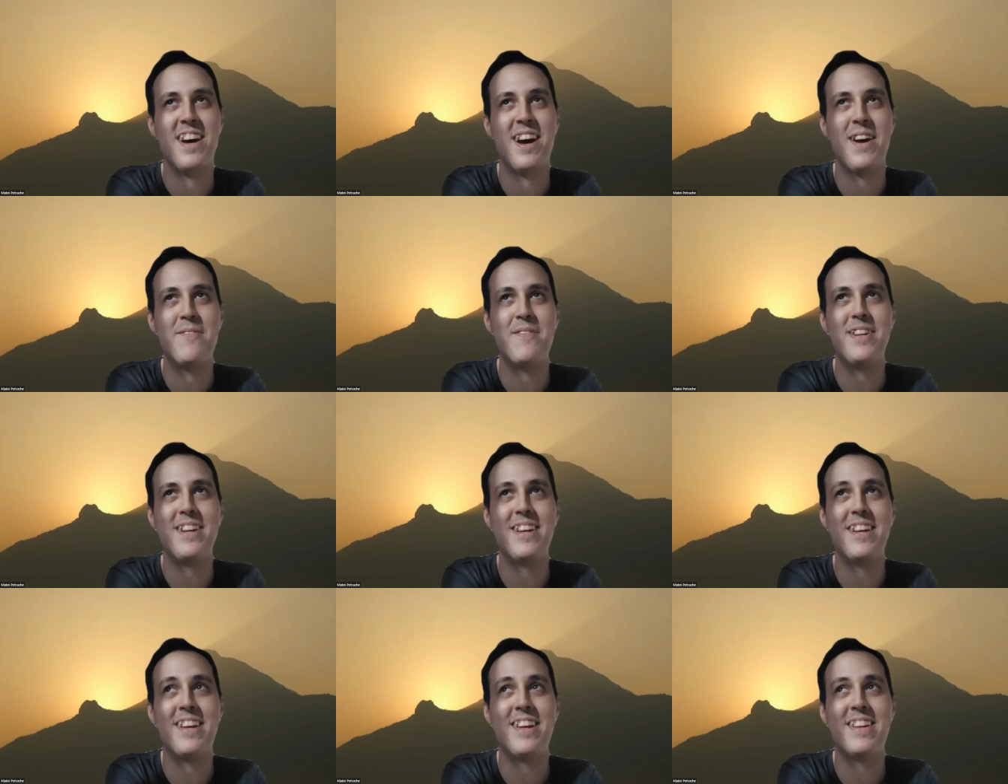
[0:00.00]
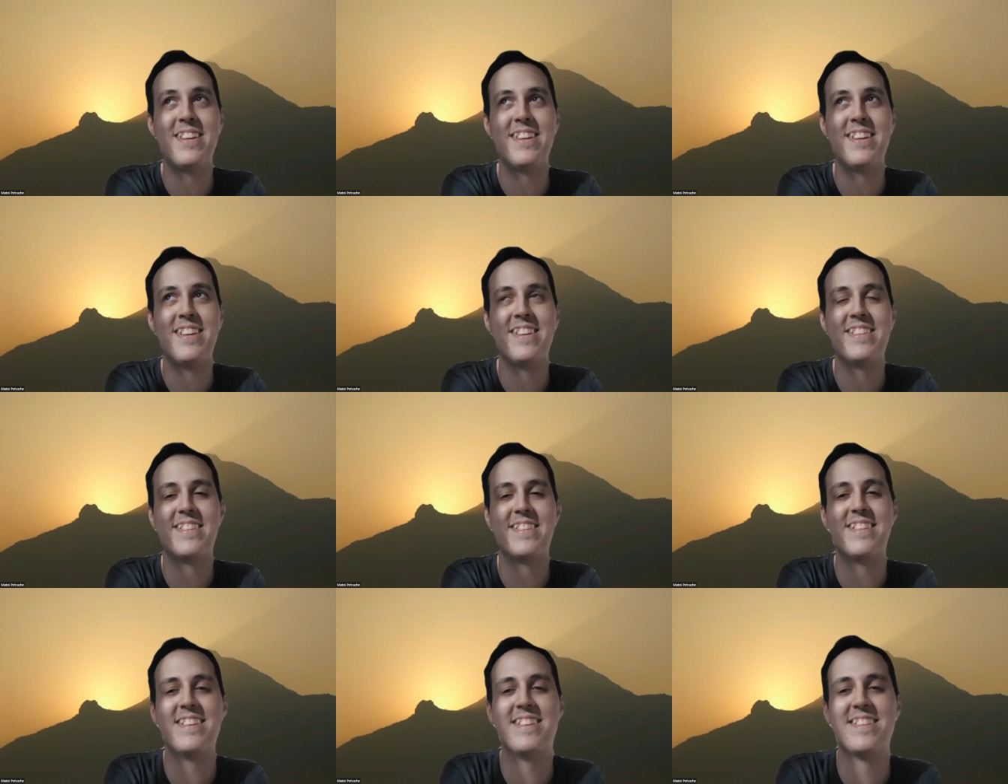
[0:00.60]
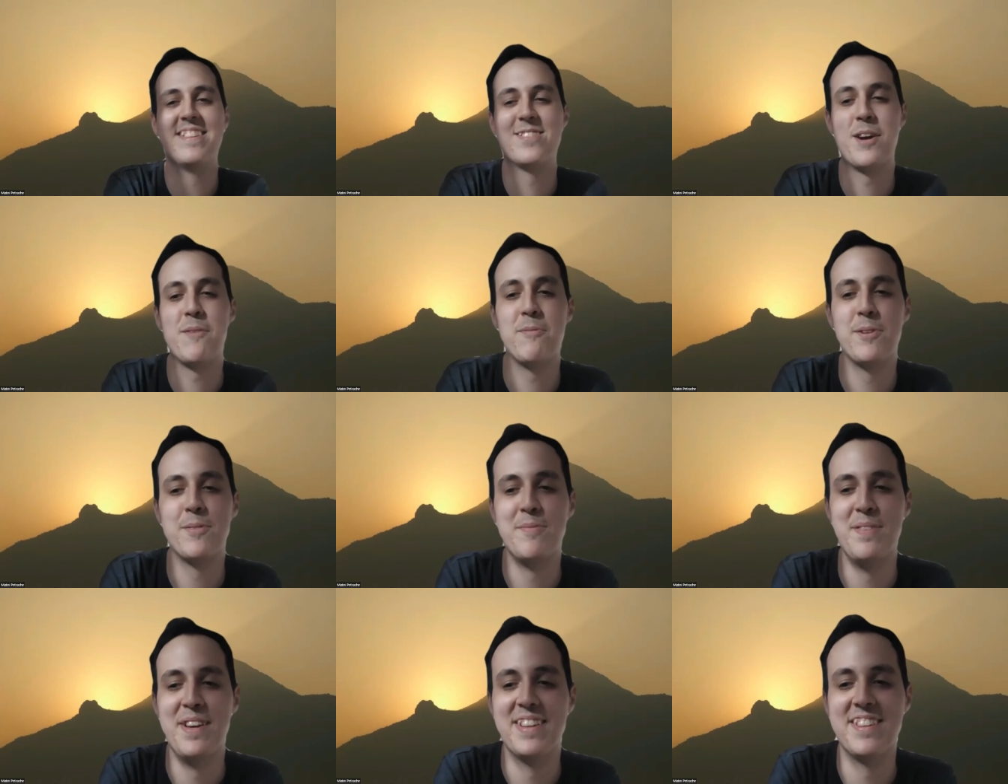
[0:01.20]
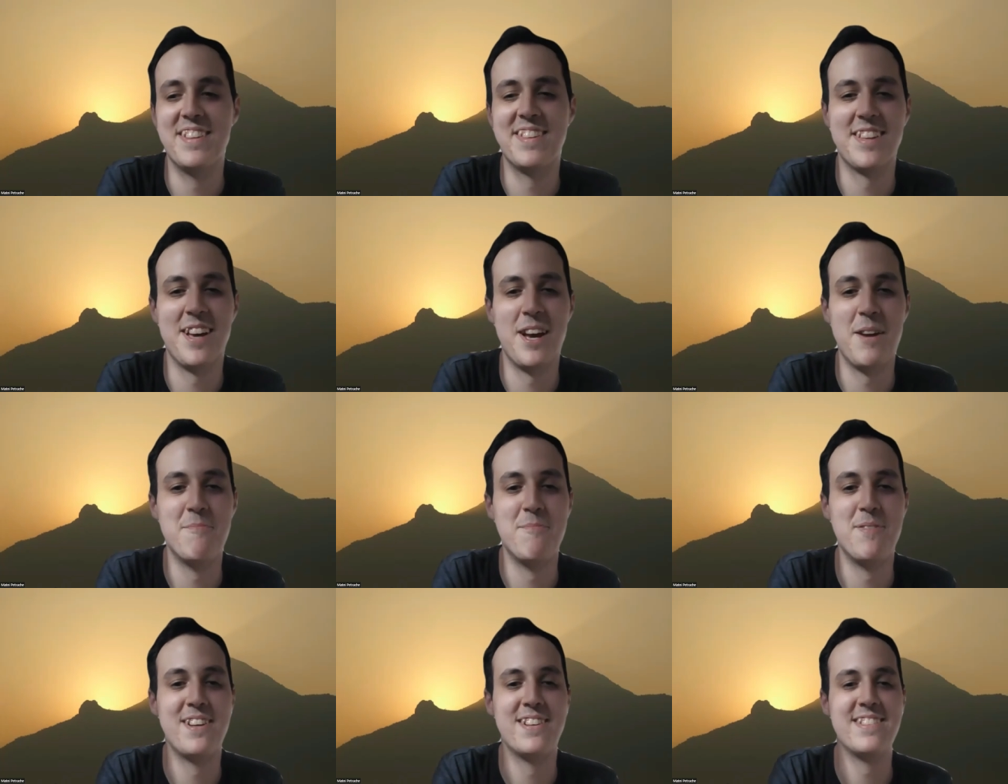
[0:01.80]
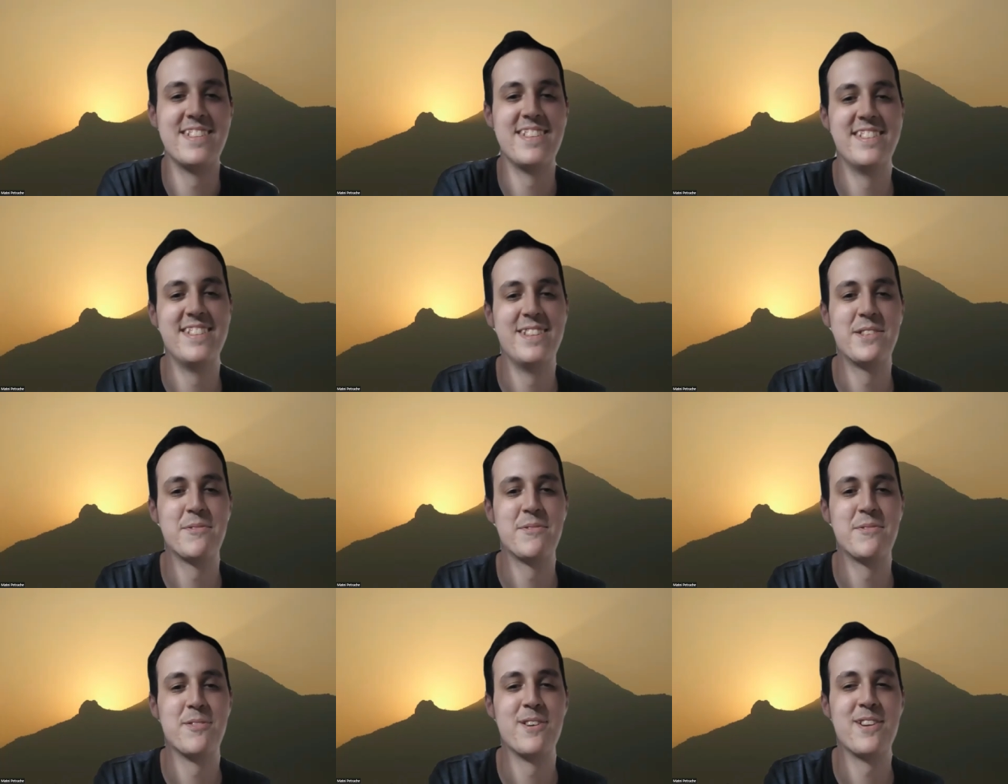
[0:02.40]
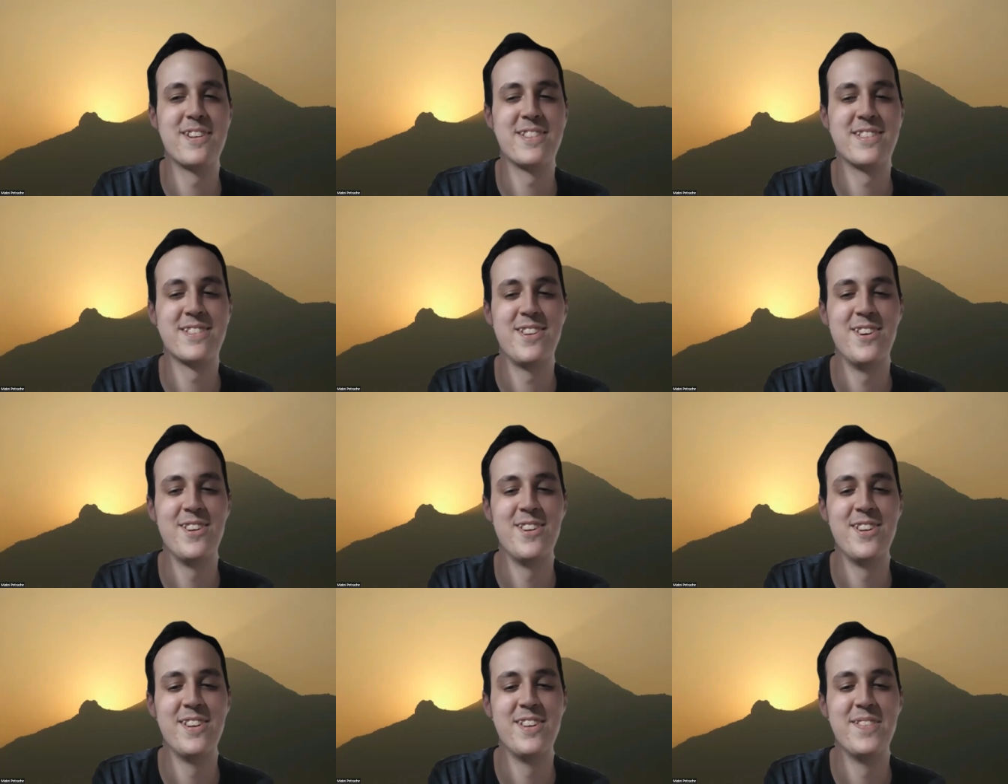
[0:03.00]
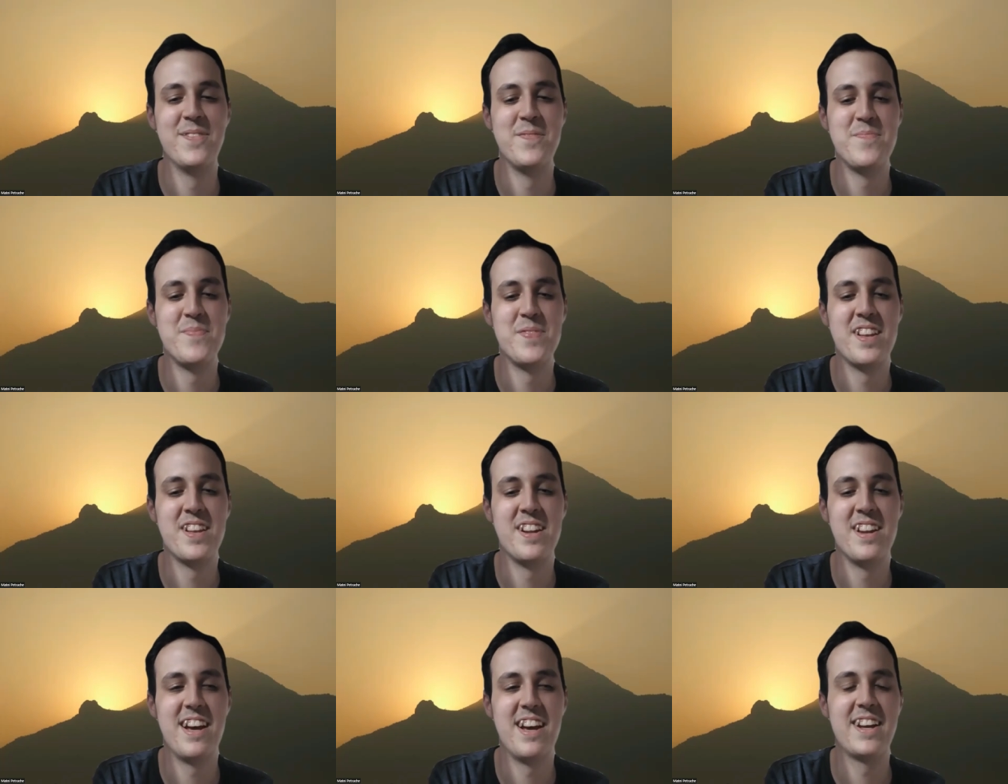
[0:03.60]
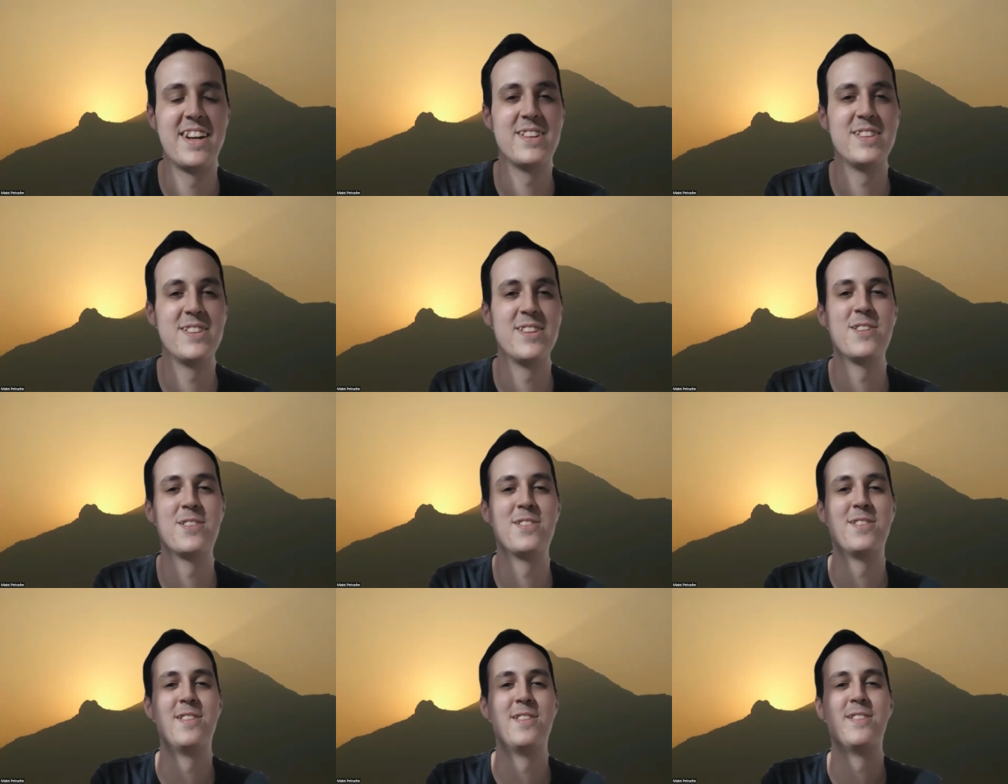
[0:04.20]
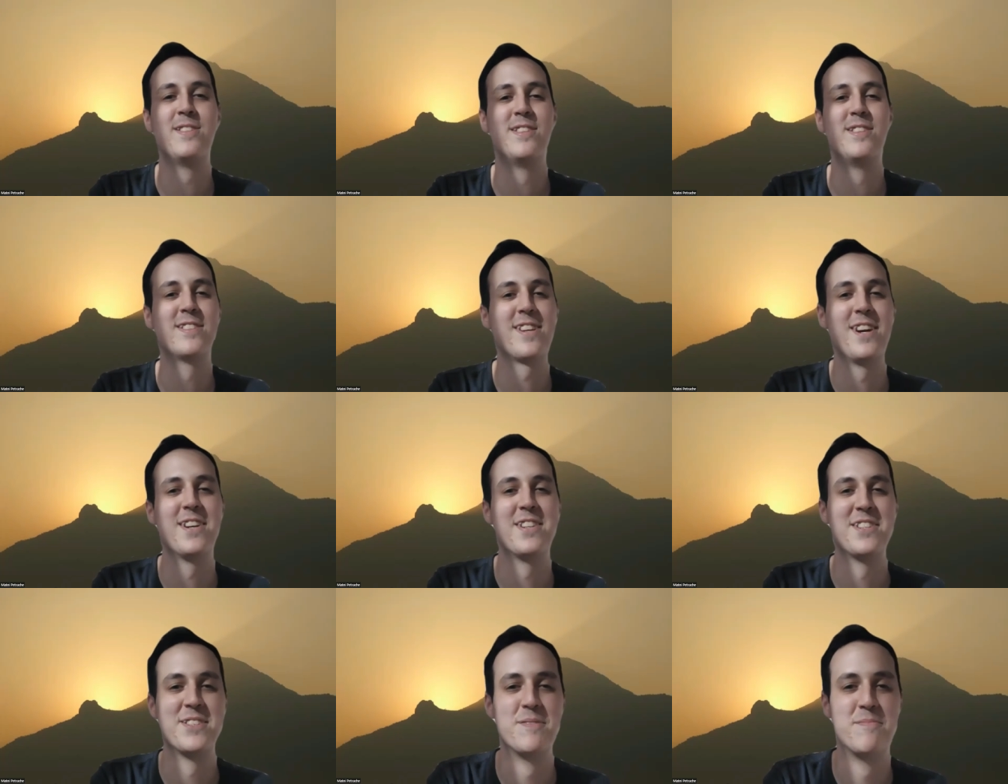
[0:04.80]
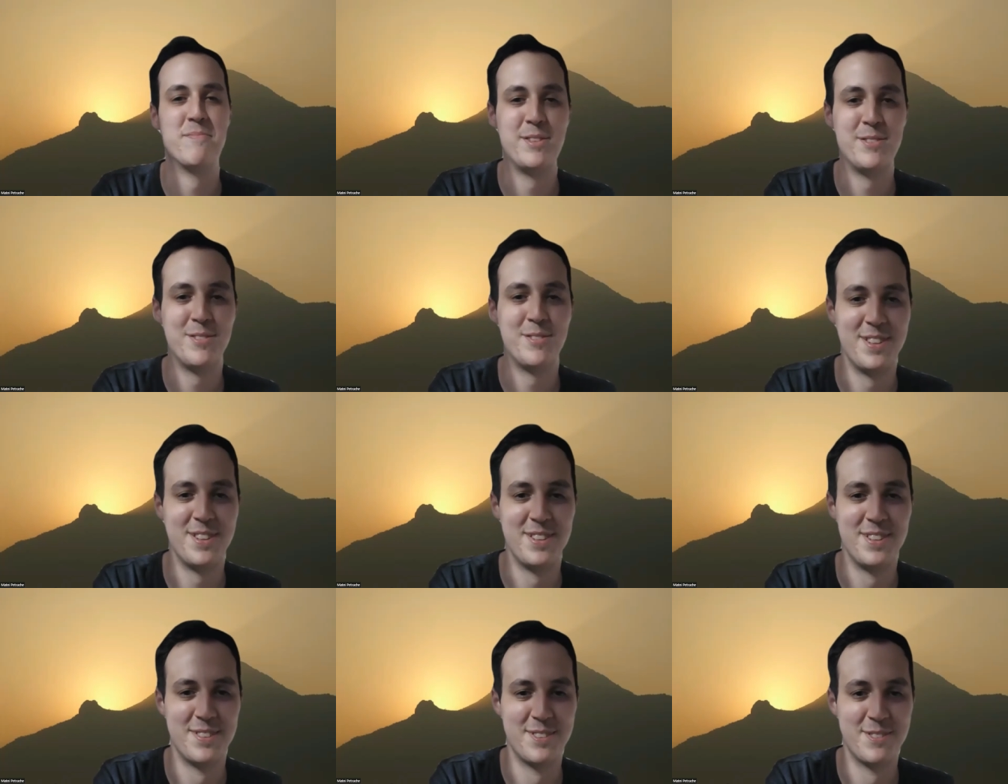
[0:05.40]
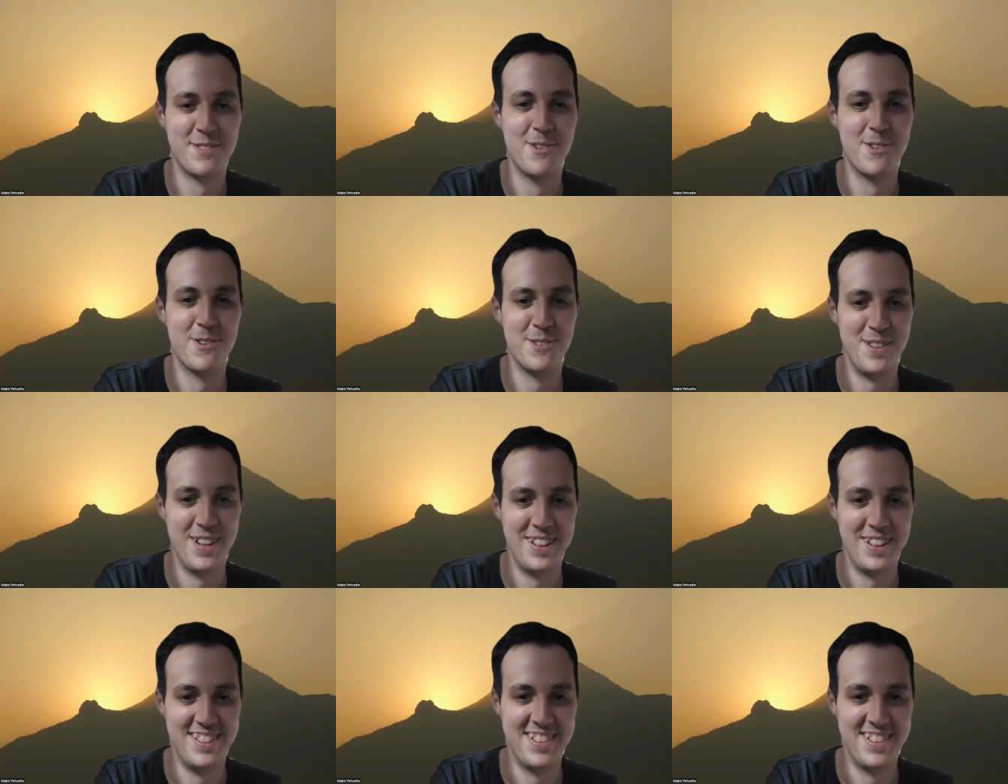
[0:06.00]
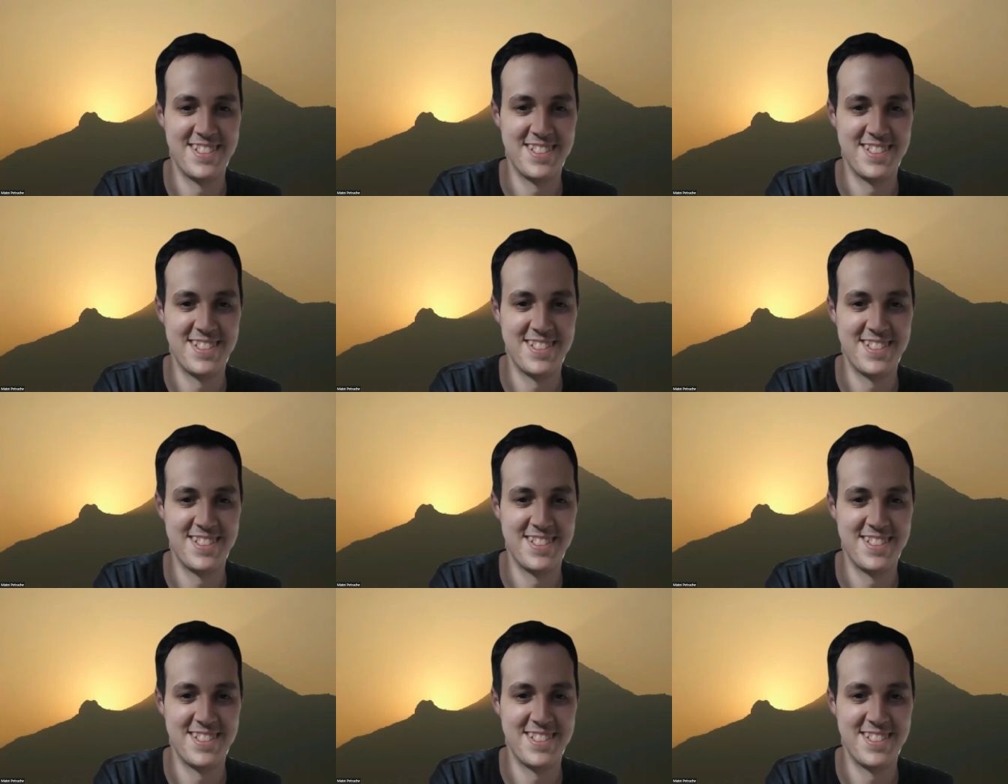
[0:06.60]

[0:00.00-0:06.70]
it troubled me at the time, because in this works, all, like, there's this discussion between guru and